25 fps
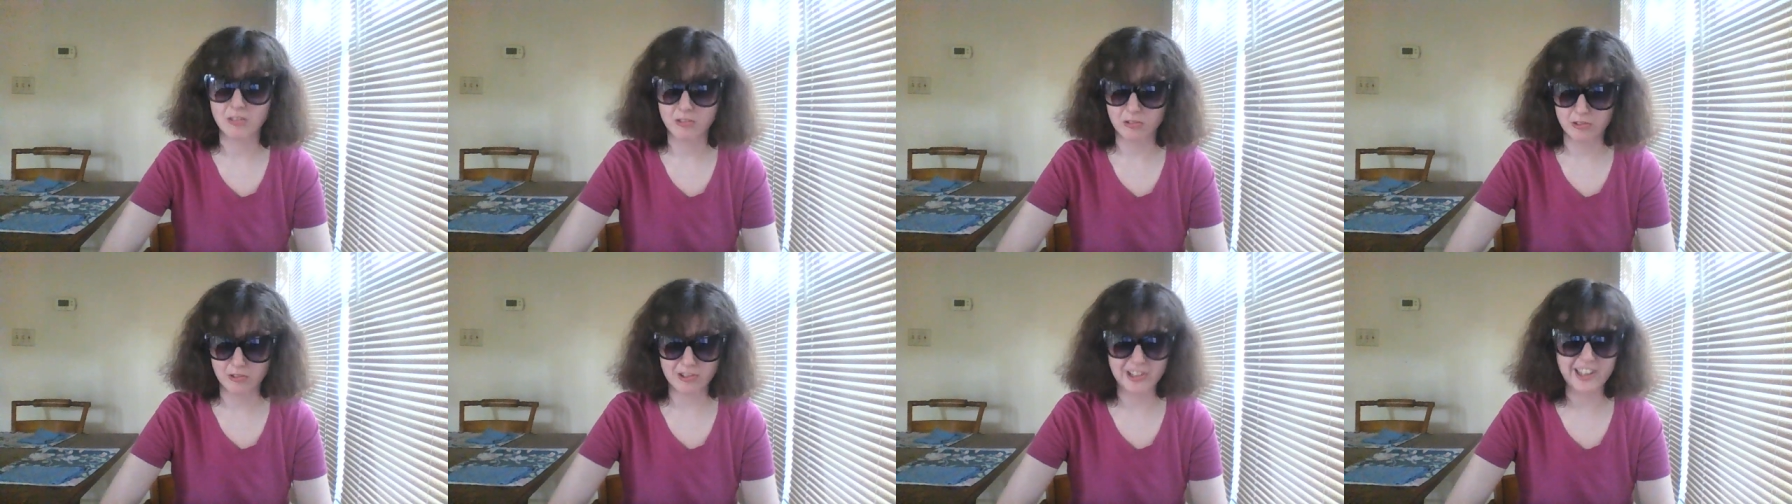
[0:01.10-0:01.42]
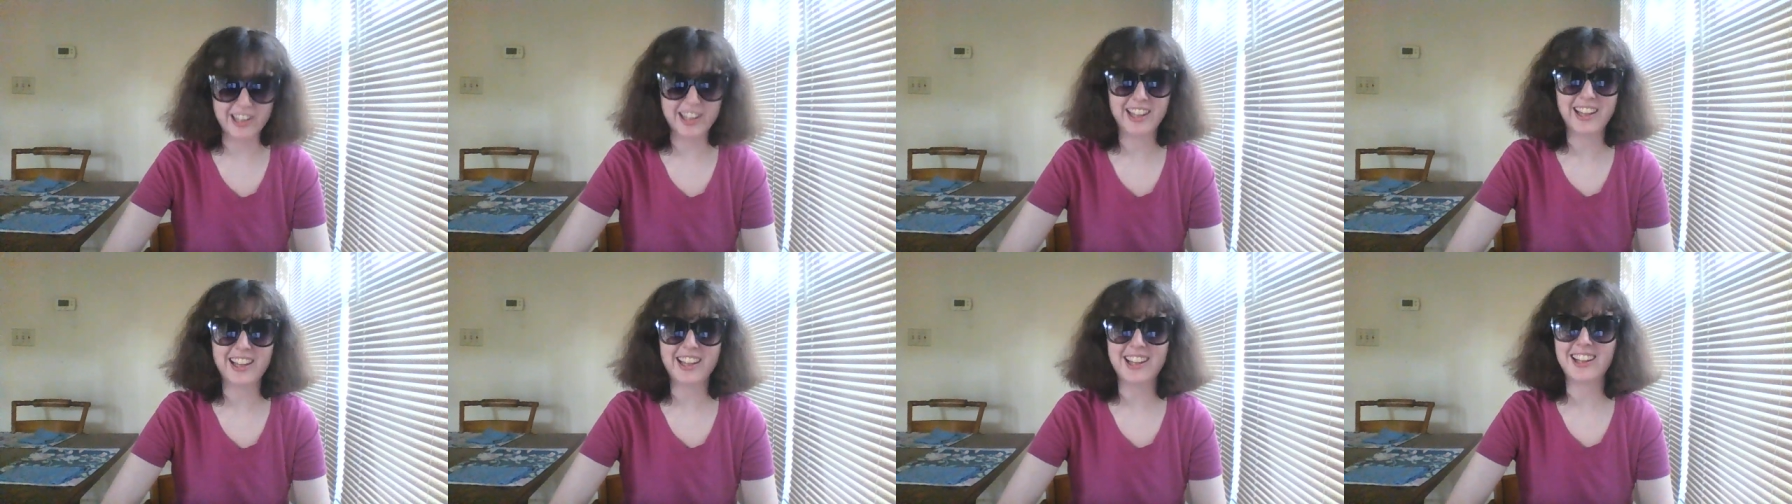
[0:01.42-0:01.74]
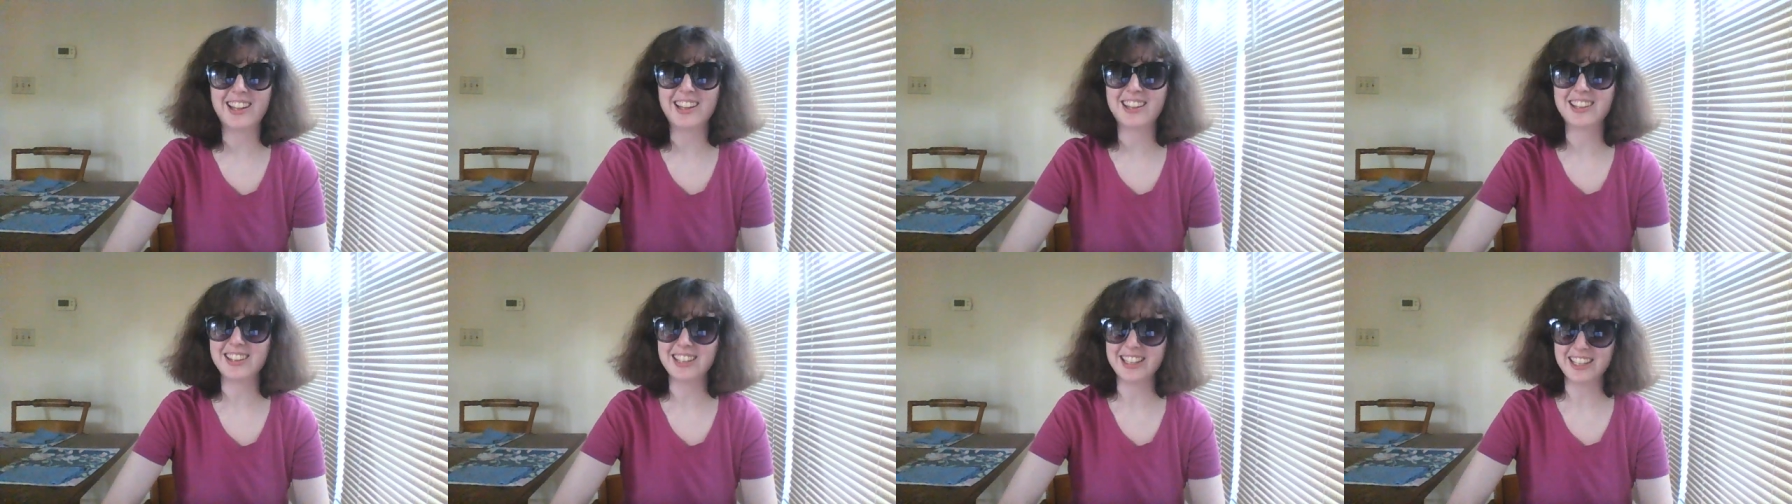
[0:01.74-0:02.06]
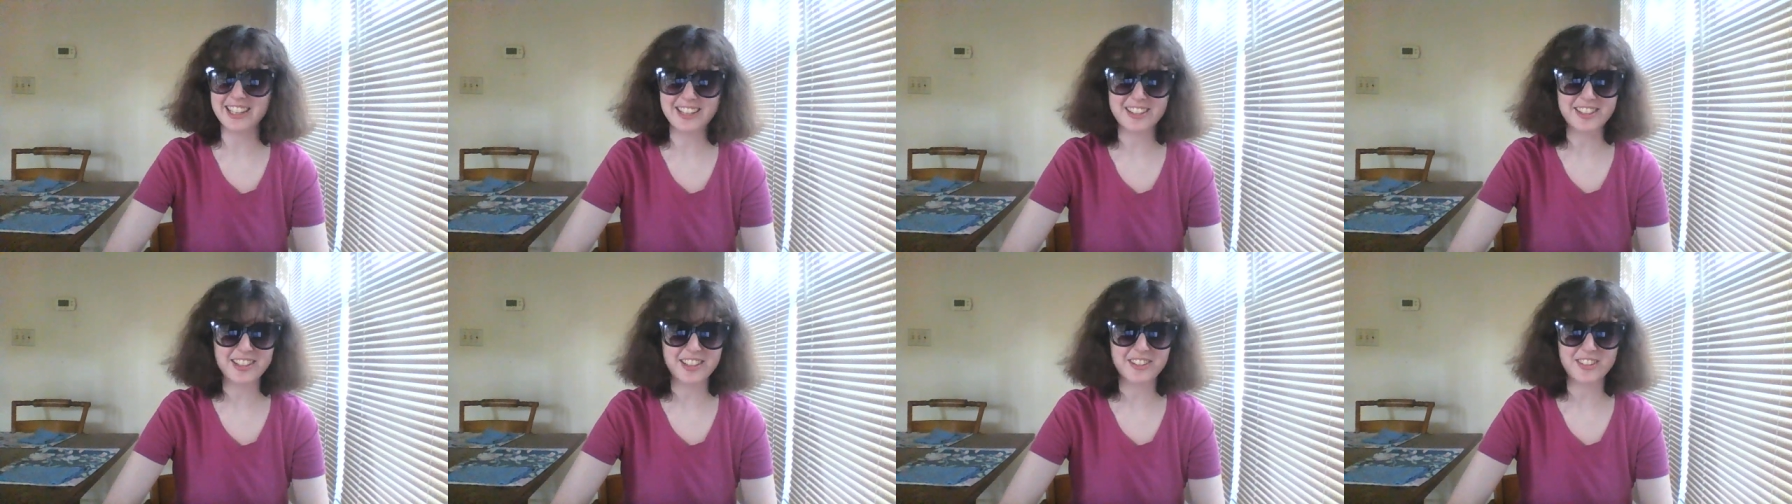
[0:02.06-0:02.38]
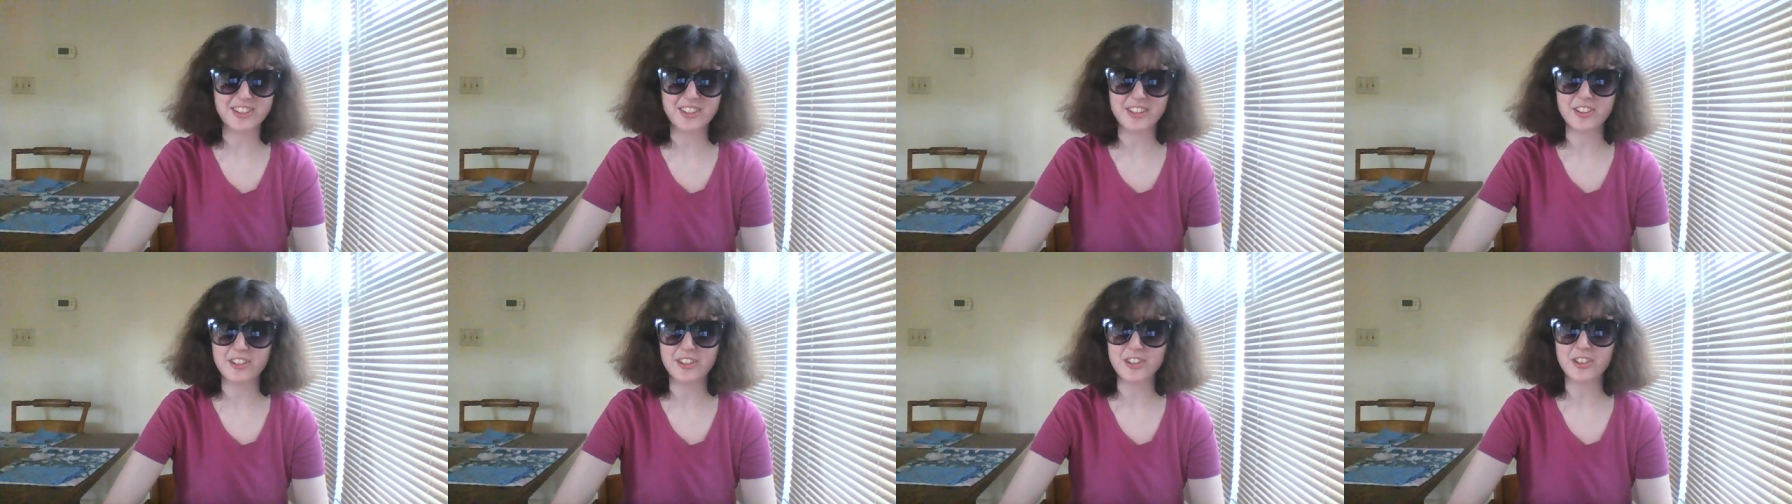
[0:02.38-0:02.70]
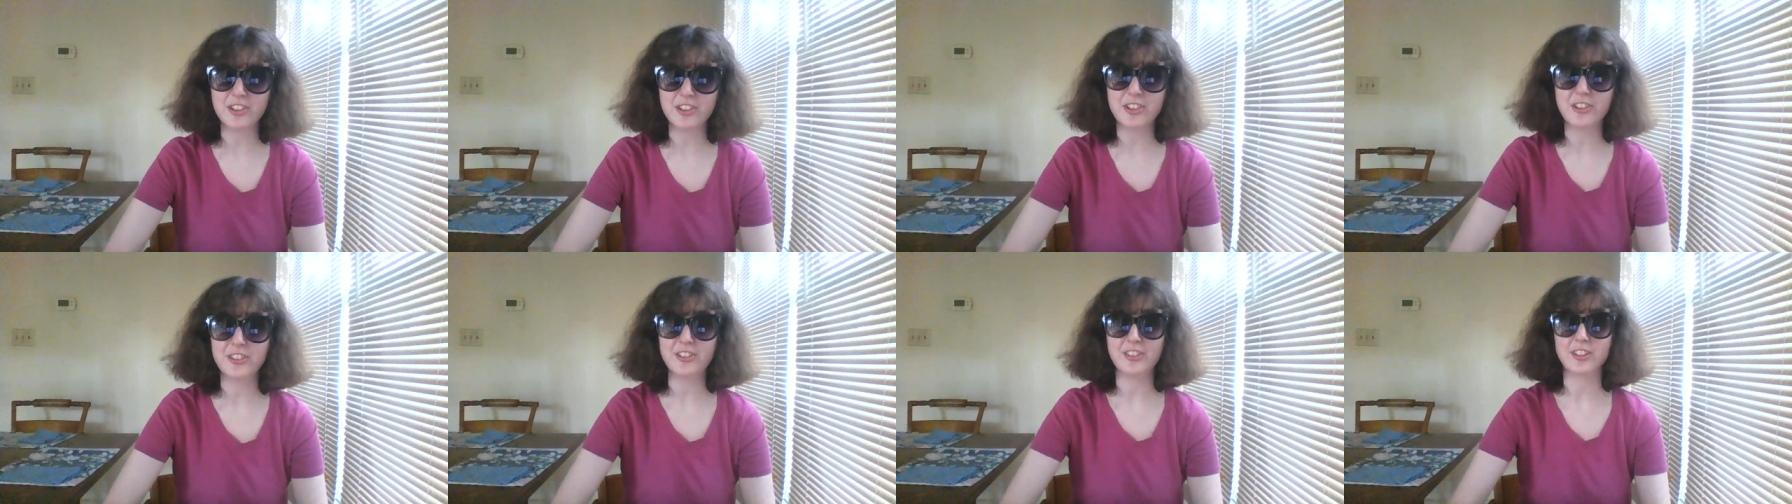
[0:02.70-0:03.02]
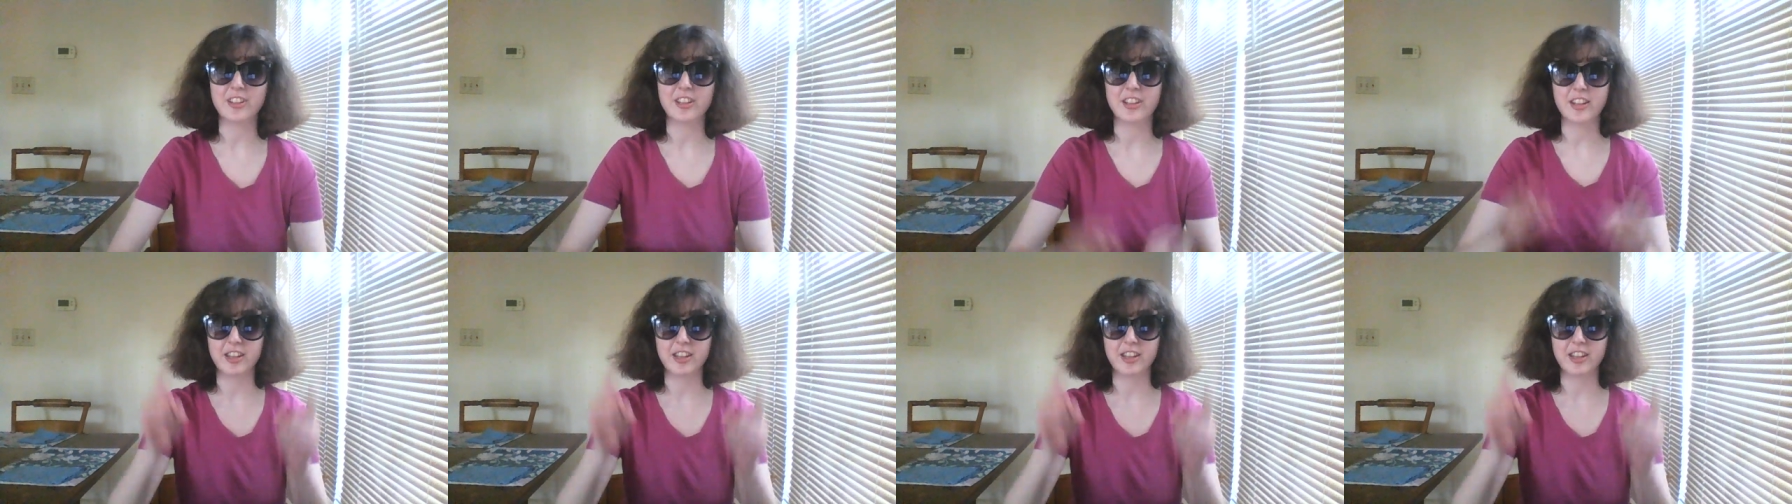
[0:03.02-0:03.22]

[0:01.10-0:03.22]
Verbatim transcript: Well, ladies and dudes,